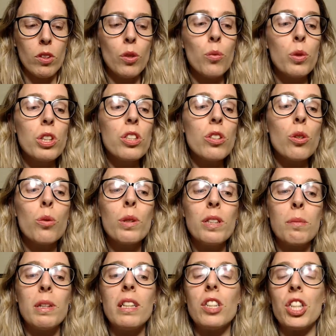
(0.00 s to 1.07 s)
which has always
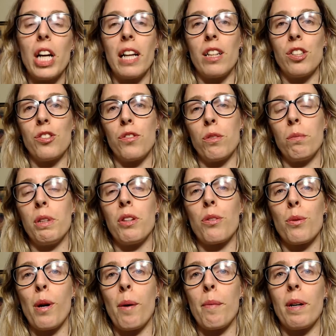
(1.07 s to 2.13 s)
been a challenge for me
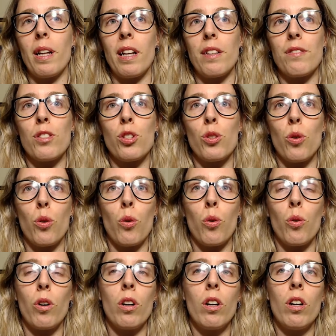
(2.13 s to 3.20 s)
throughout my life.
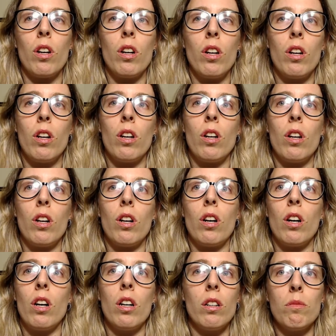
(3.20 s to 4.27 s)
So
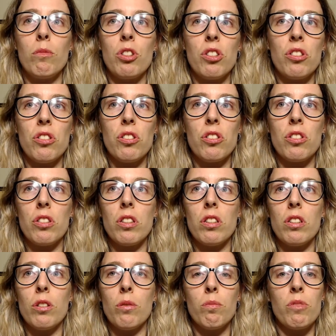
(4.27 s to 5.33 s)
I'm just,
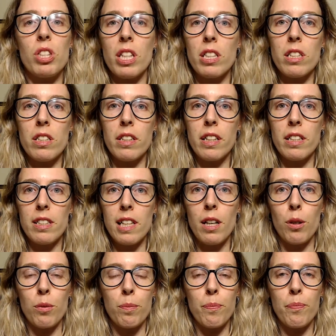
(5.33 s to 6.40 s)
testing things
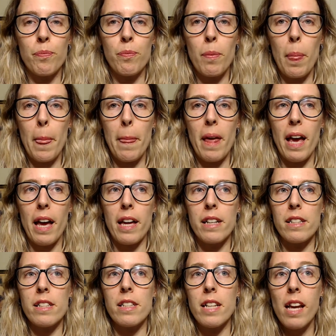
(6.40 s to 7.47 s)
out. And
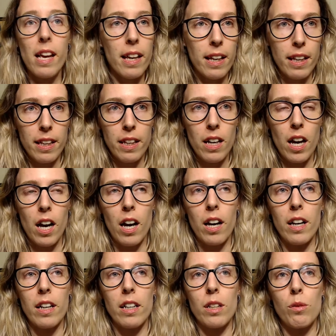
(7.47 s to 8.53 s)
today
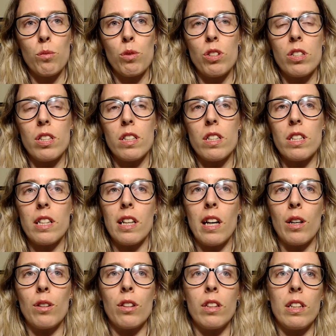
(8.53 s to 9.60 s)
I was testing
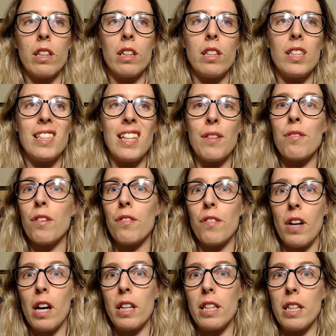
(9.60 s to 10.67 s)
out the
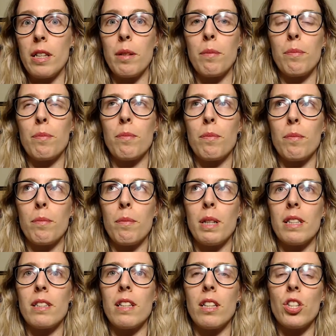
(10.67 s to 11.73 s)
Devavani
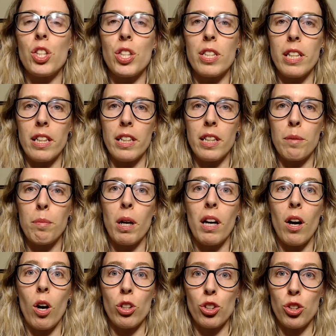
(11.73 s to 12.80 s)
meditation technique by
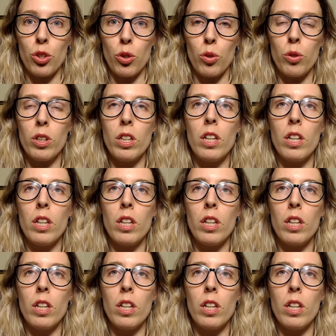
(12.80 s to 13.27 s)
Osho.